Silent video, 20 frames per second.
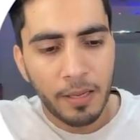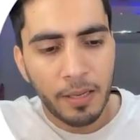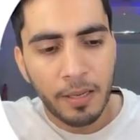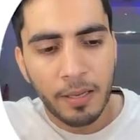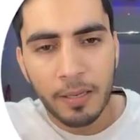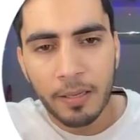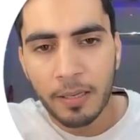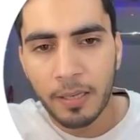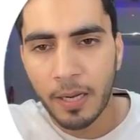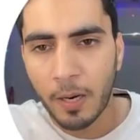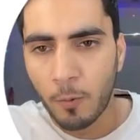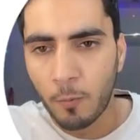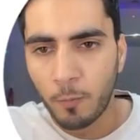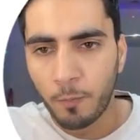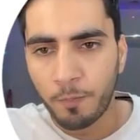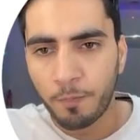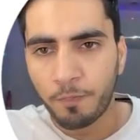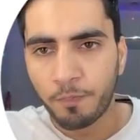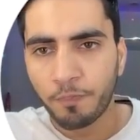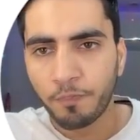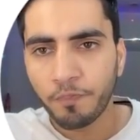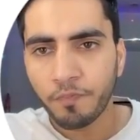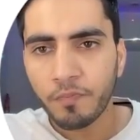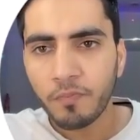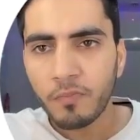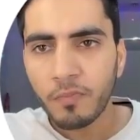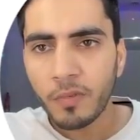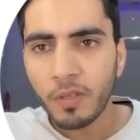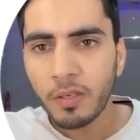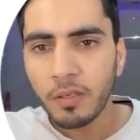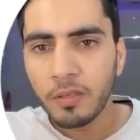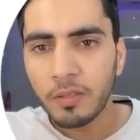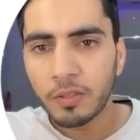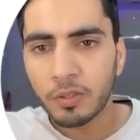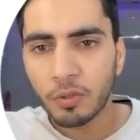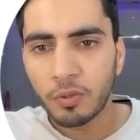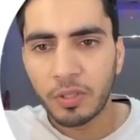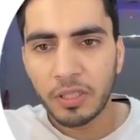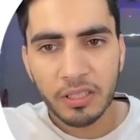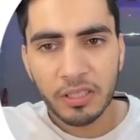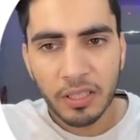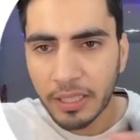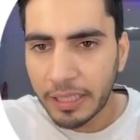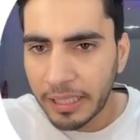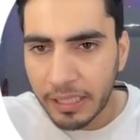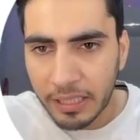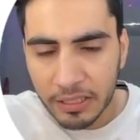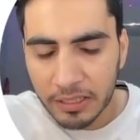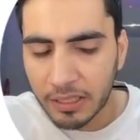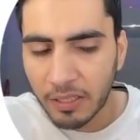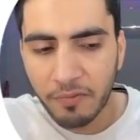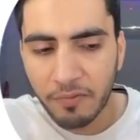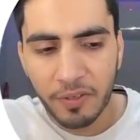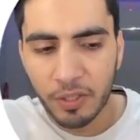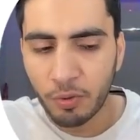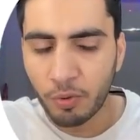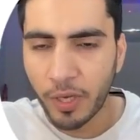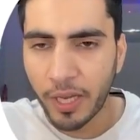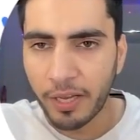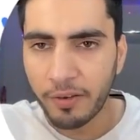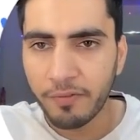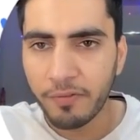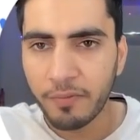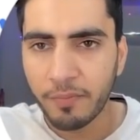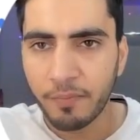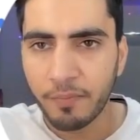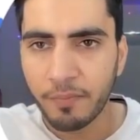Now, so these are the key concept we do have.